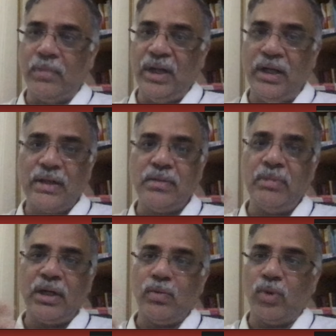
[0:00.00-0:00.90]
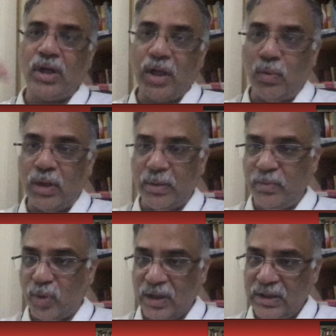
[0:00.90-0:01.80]
It doesn't matter
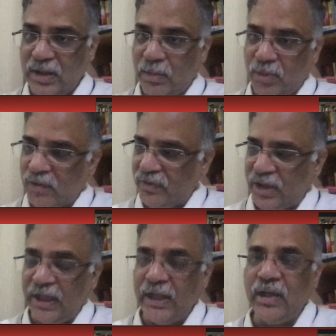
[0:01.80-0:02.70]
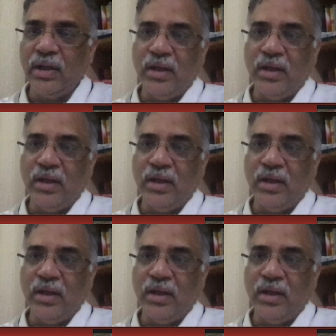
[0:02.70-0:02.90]
what is the number of training